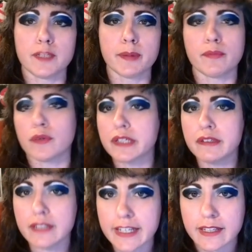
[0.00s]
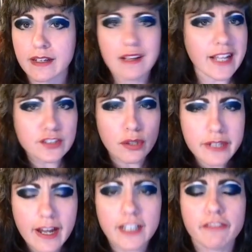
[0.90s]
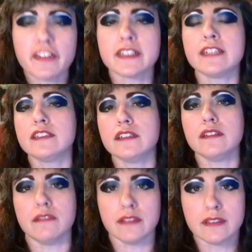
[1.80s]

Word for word: bit more unique. That's all you had to fucking do.